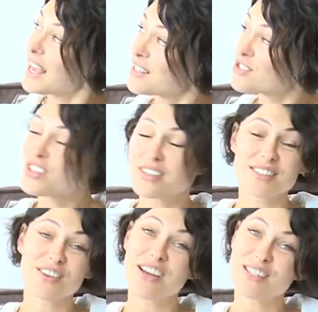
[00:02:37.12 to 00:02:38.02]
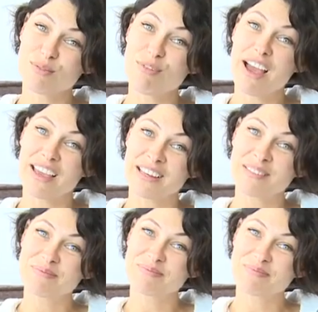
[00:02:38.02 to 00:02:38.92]
It's just started to rain,
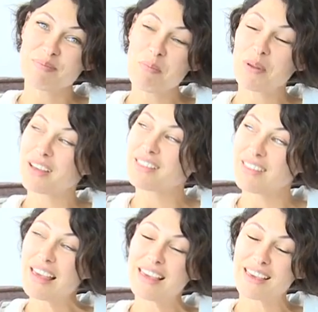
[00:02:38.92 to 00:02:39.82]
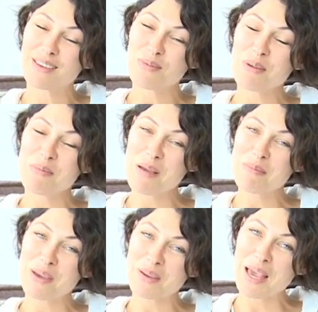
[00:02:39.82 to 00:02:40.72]
but I think we might
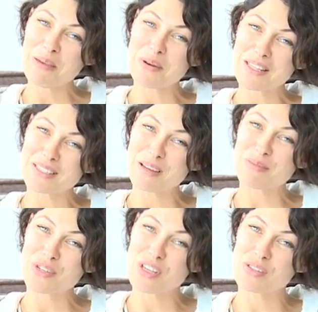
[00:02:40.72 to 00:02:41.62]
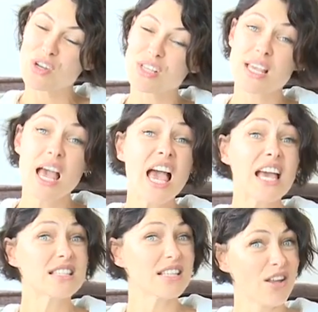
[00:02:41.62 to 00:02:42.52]
be okay by the time the show starts.
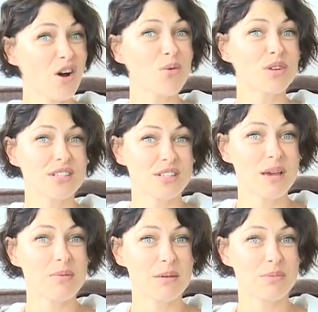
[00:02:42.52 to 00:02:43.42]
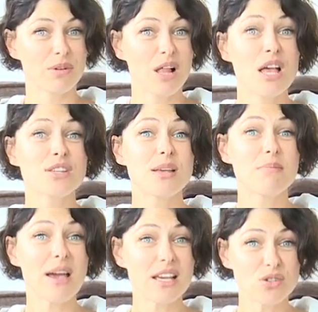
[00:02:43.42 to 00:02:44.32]
It's a long one tonight, people. So
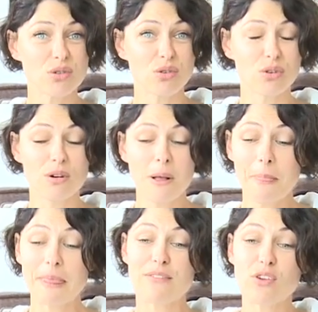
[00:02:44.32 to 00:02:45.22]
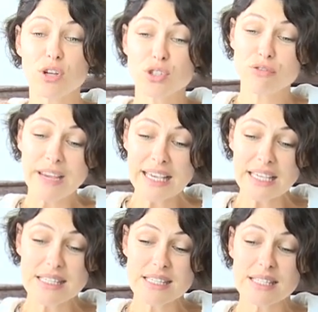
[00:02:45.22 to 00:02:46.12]
make sure you've got
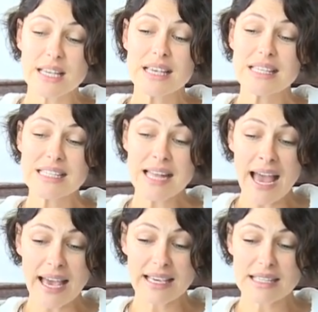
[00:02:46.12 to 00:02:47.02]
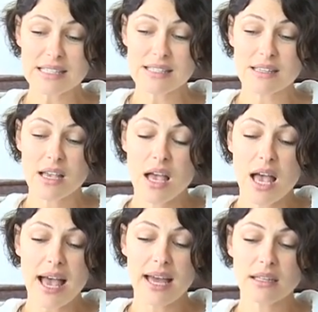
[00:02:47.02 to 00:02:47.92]
drinks, snacks,
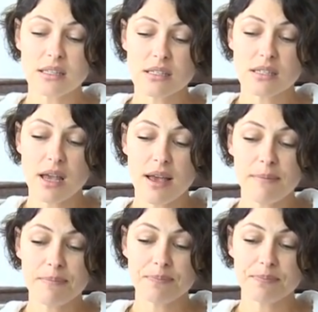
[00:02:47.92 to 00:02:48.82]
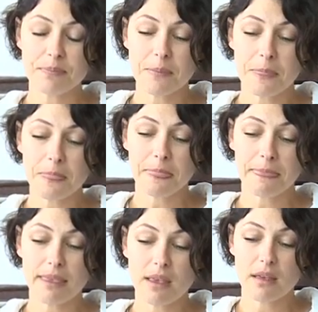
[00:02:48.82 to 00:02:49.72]
and
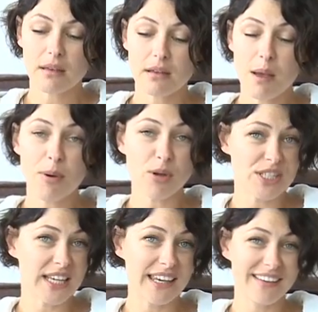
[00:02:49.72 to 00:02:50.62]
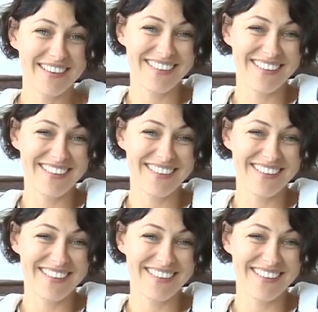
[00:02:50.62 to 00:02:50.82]
a potty